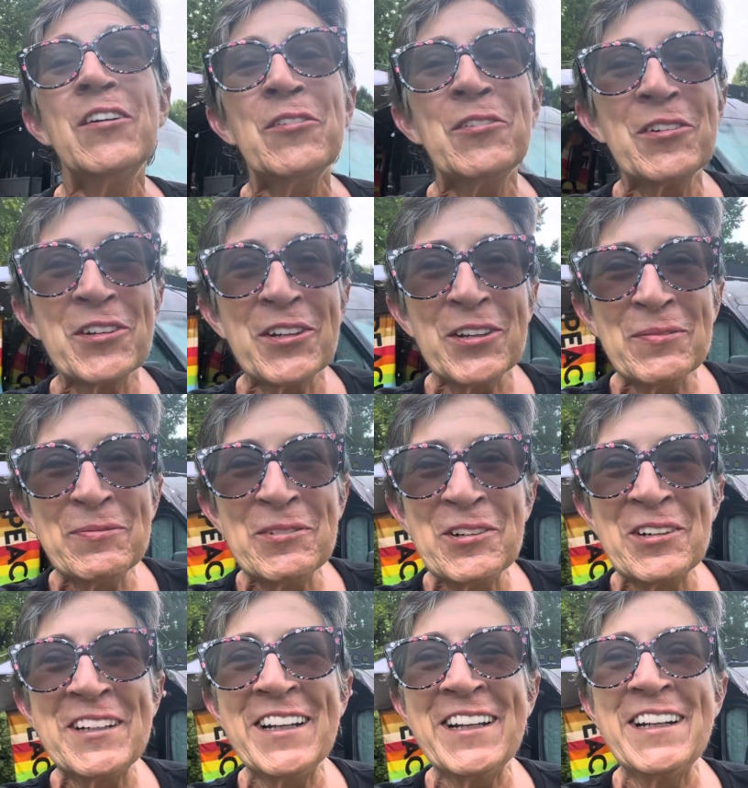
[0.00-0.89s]
Well, good
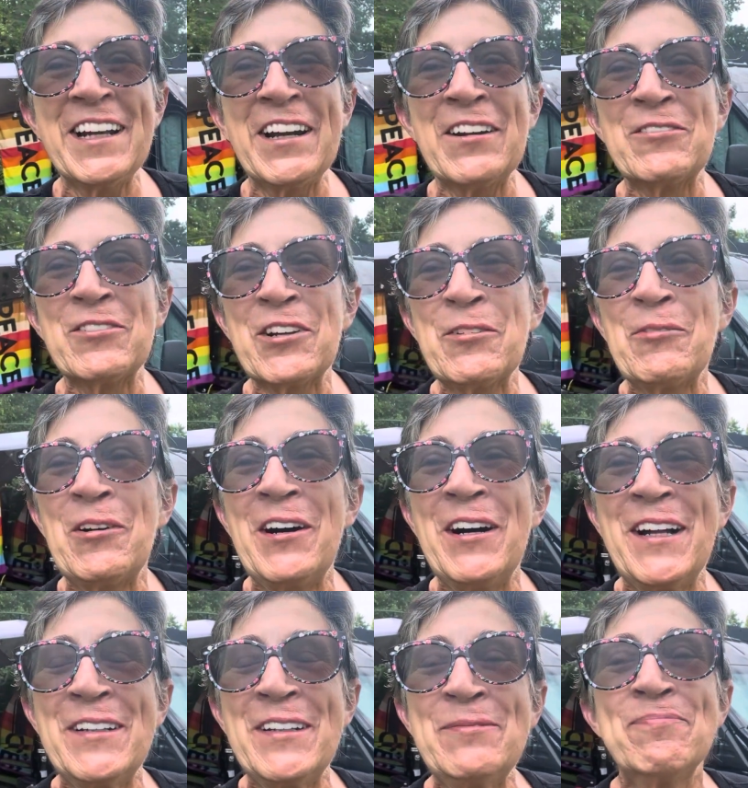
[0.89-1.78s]
morning,
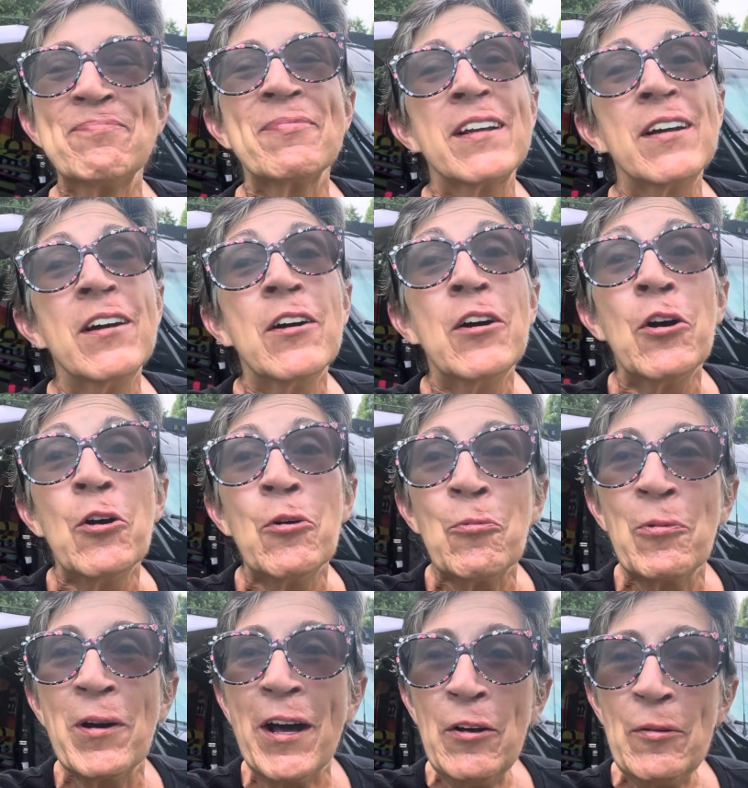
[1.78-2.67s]
everyone.
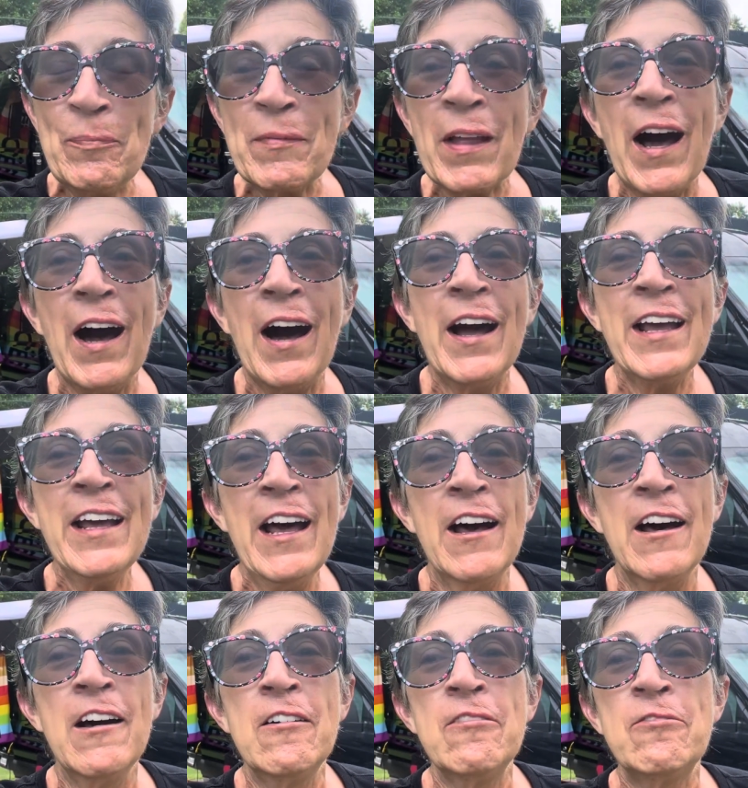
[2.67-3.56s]
Well, I
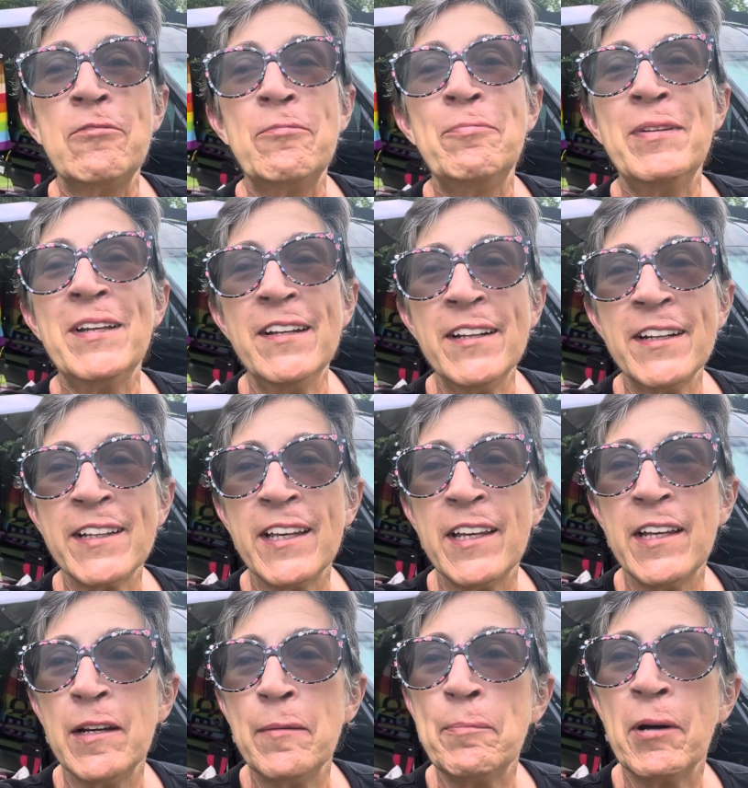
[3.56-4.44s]
have been a
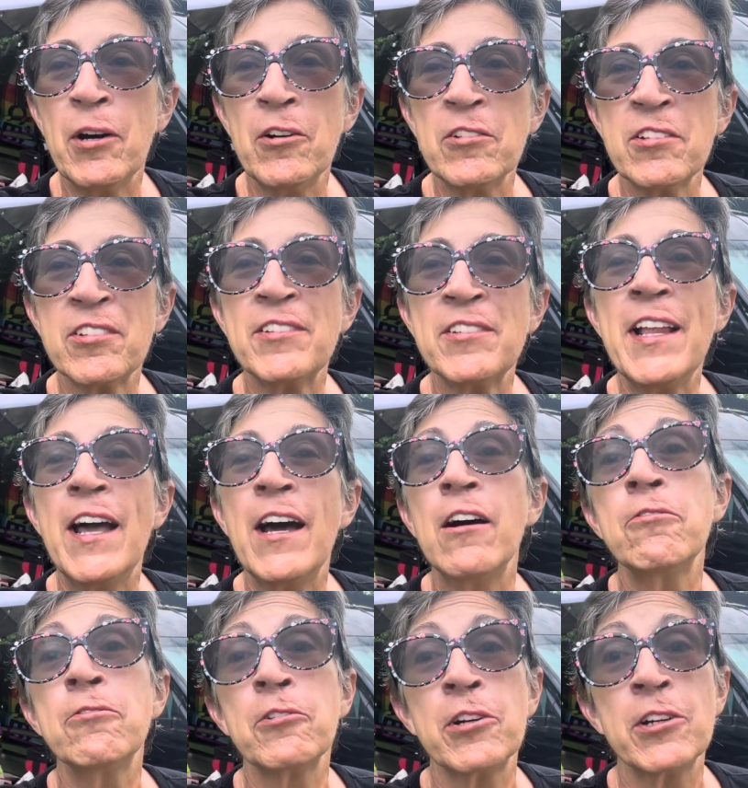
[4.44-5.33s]
camp host
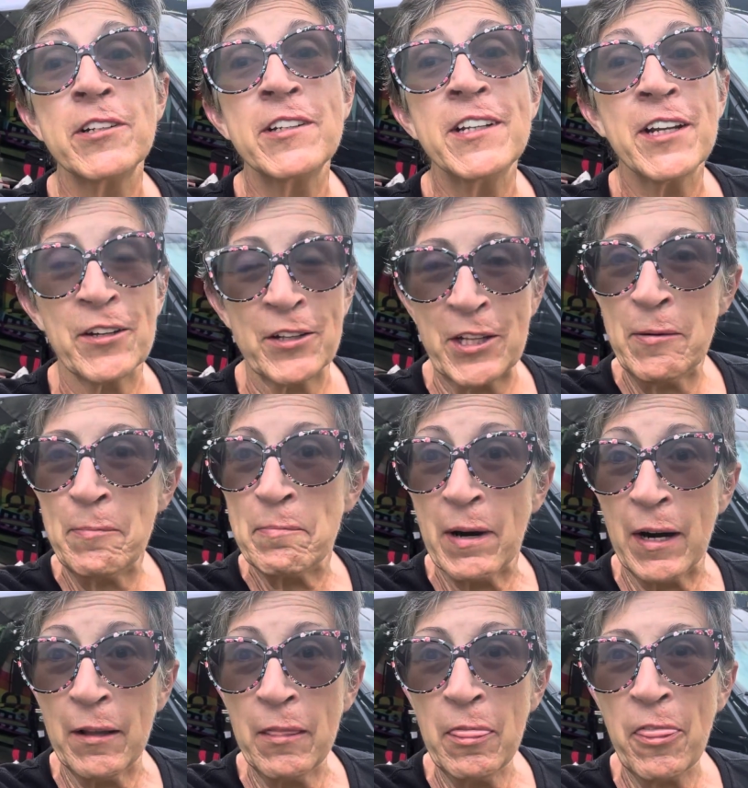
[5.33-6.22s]
now for nearly a
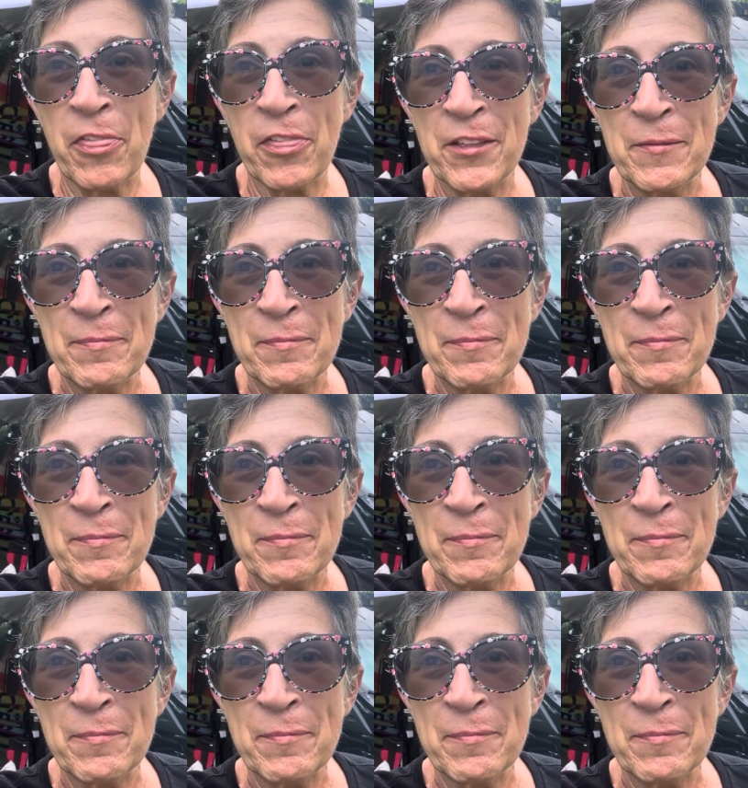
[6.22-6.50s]
month.